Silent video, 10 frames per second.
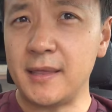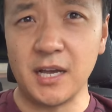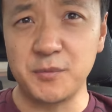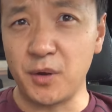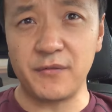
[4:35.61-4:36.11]

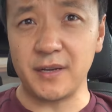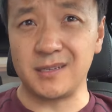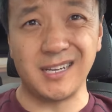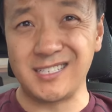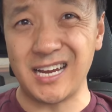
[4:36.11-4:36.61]
That's
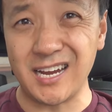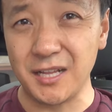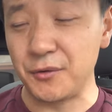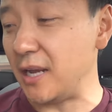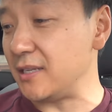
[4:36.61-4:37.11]
perfect.
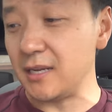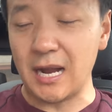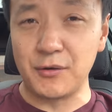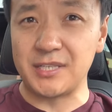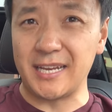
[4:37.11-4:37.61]
Exactly what I needed.
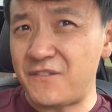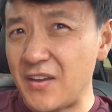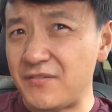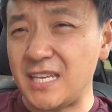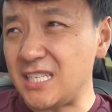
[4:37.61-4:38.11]
I was like
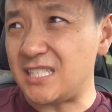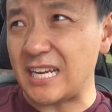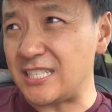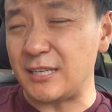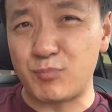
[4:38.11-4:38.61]

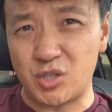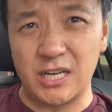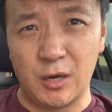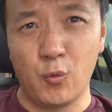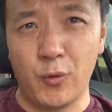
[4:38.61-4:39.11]

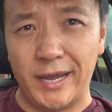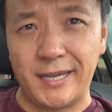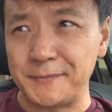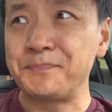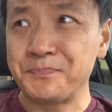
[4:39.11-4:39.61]
50-60%
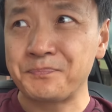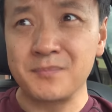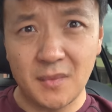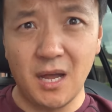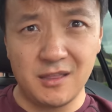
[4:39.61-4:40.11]
awake
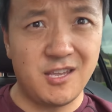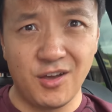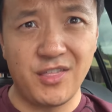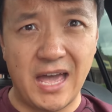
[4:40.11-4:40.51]
until